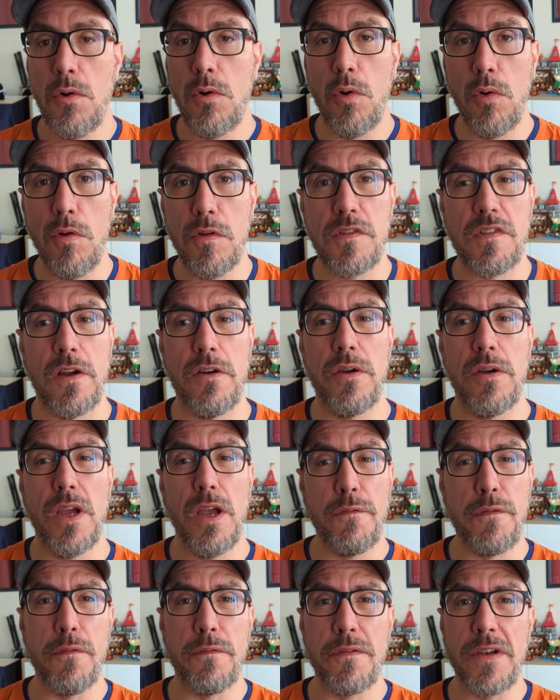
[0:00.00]
Also,
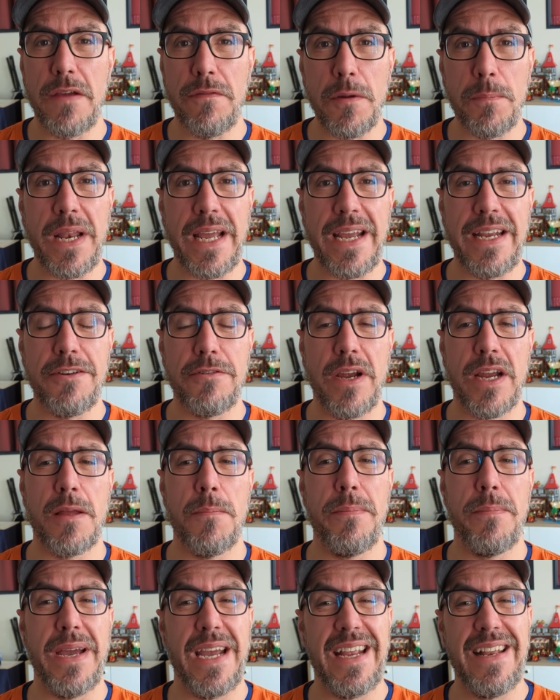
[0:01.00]
if you've never played
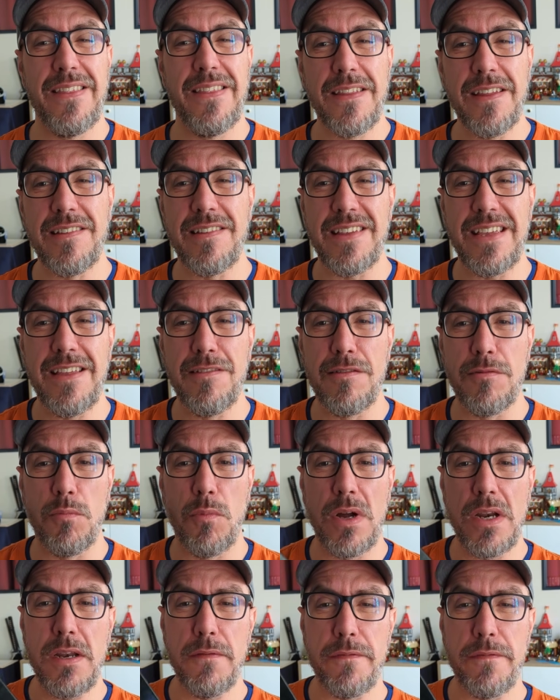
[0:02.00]
Dragonbane, this is
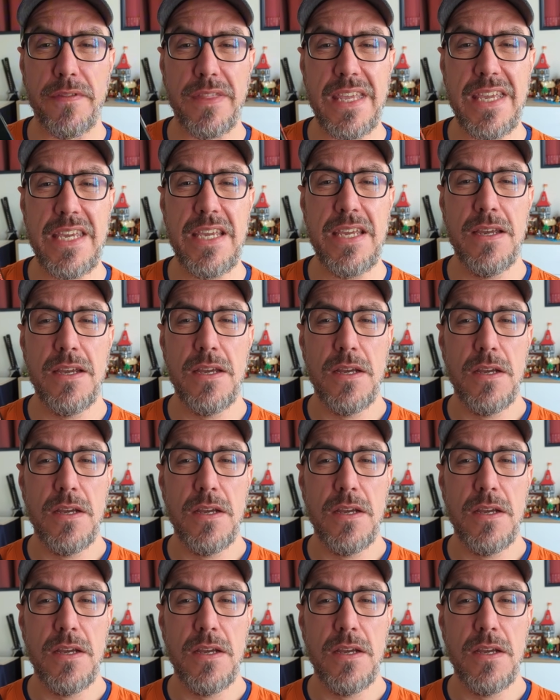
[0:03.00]
one of the